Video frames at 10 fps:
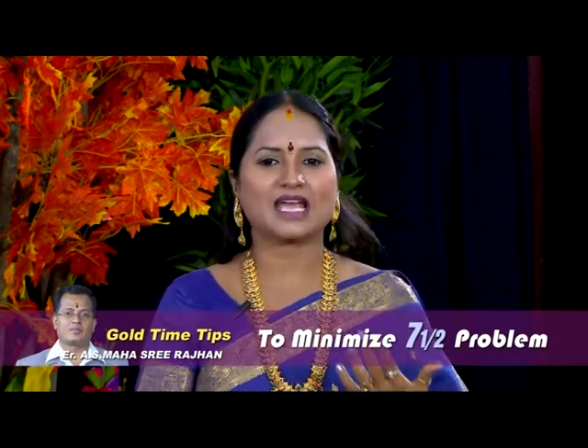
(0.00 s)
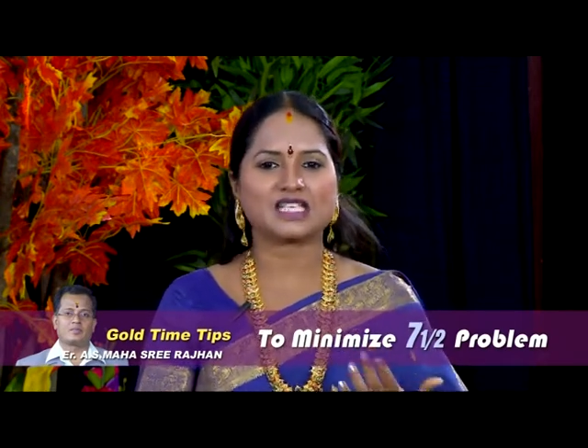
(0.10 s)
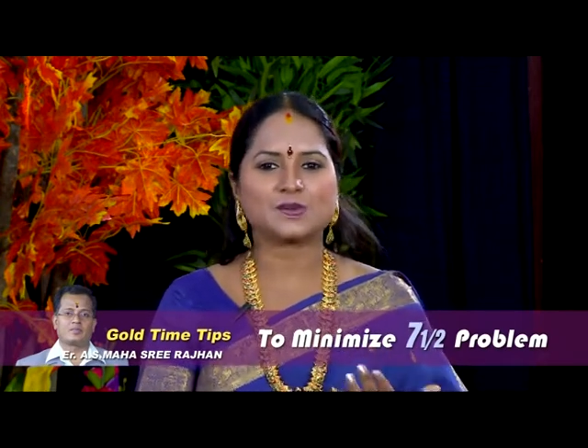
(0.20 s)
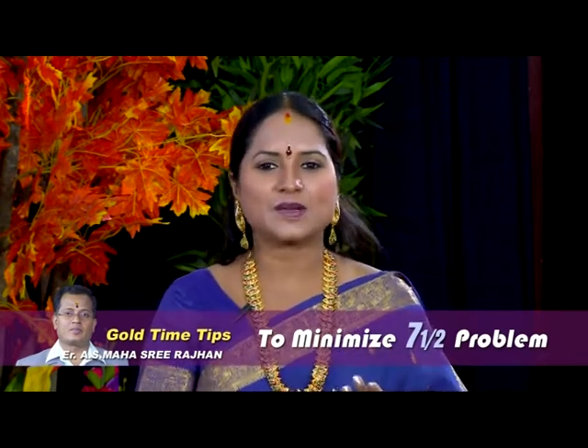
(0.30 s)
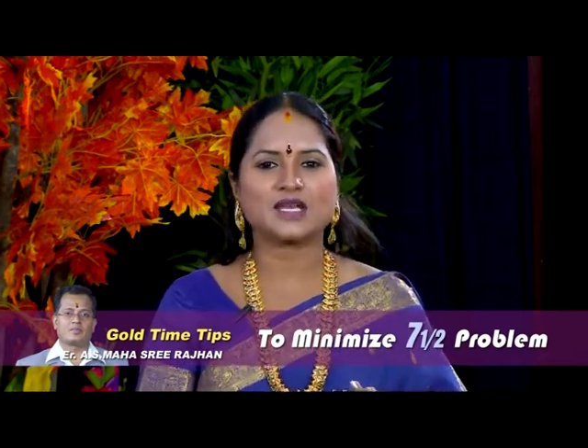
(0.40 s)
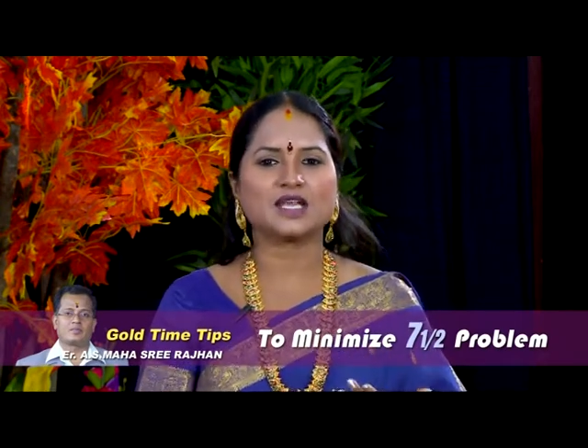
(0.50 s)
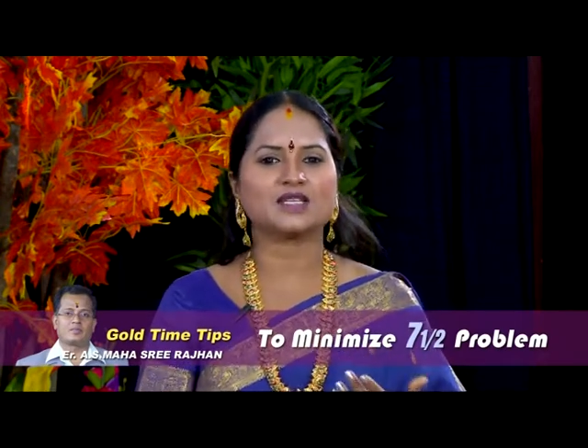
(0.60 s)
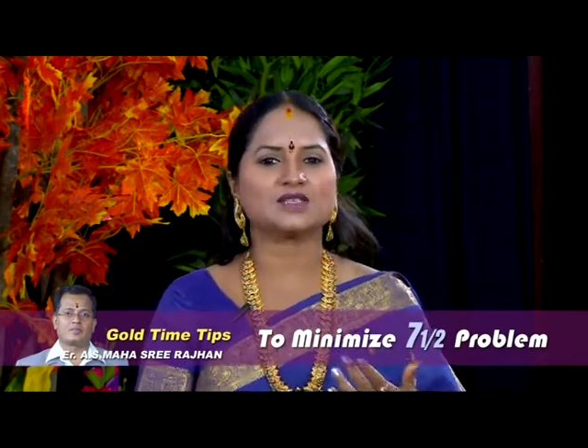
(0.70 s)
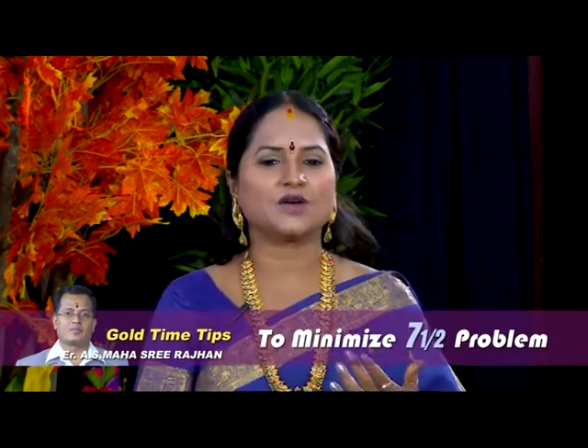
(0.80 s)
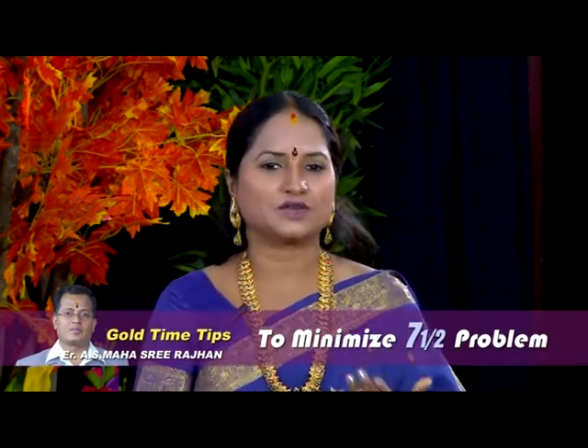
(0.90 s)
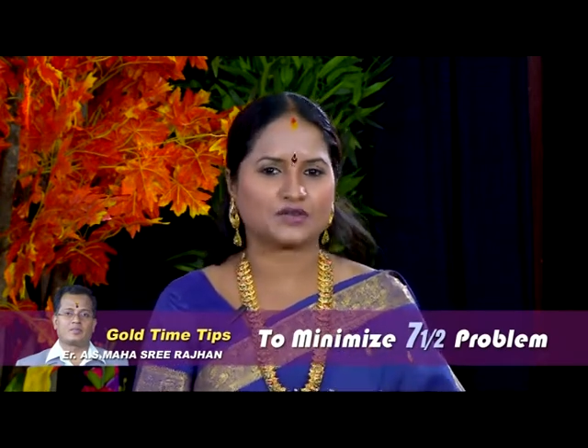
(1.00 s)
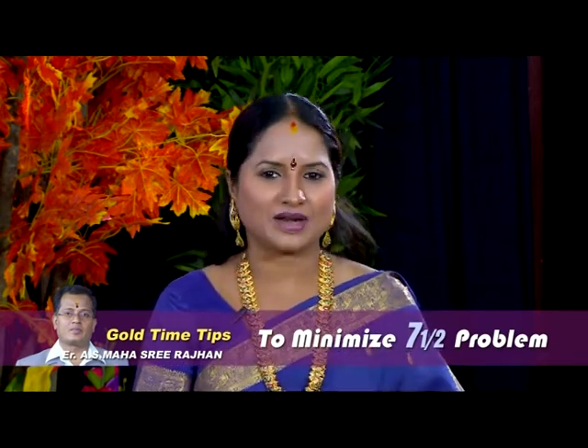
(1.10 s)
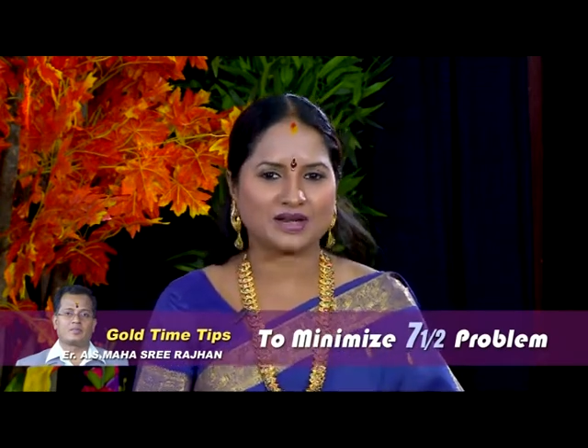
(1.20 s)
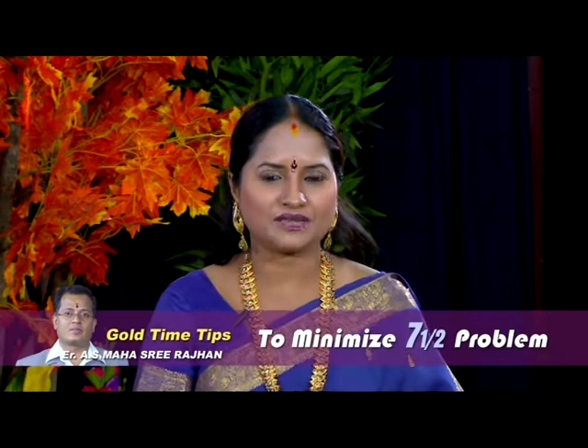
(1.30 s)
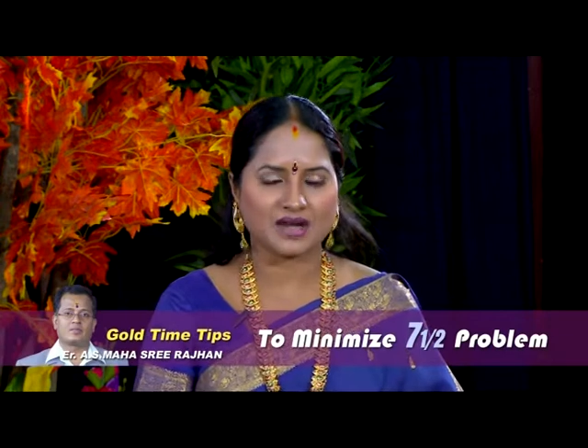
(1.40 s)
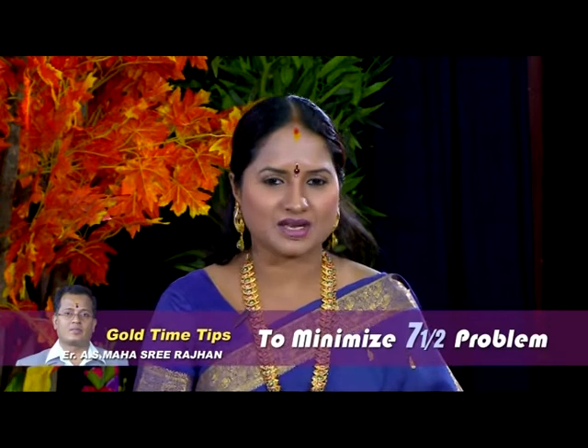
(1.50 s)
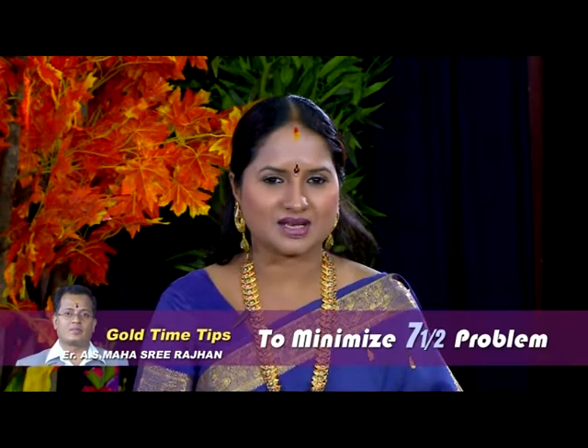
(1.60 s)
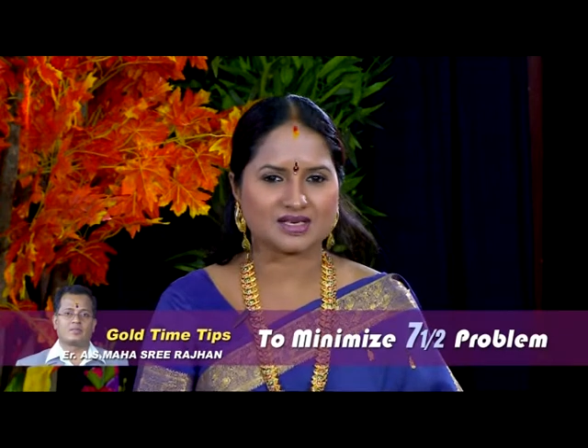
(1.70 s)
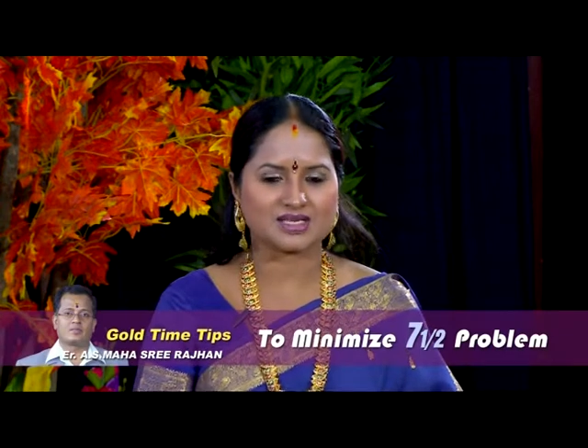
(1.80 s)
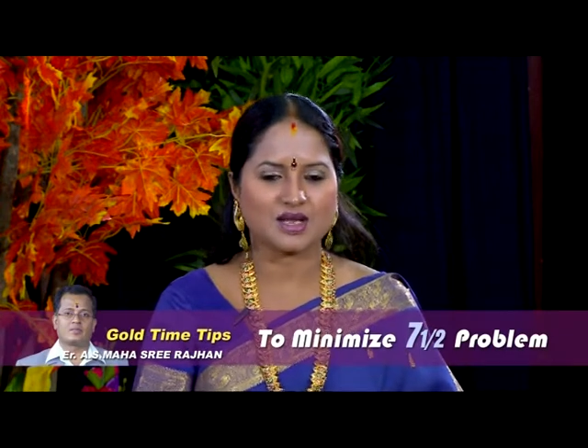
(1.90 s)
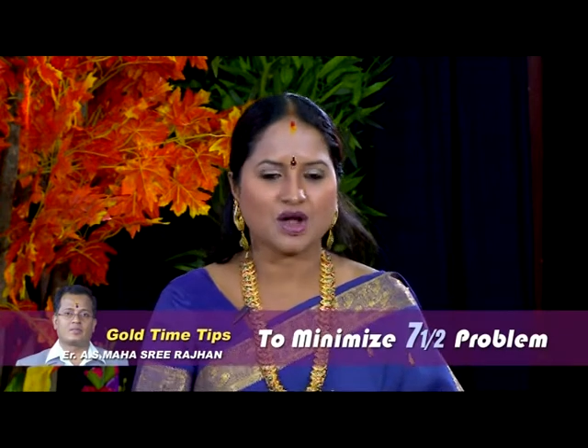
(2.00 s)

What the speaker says: experience of 25 years.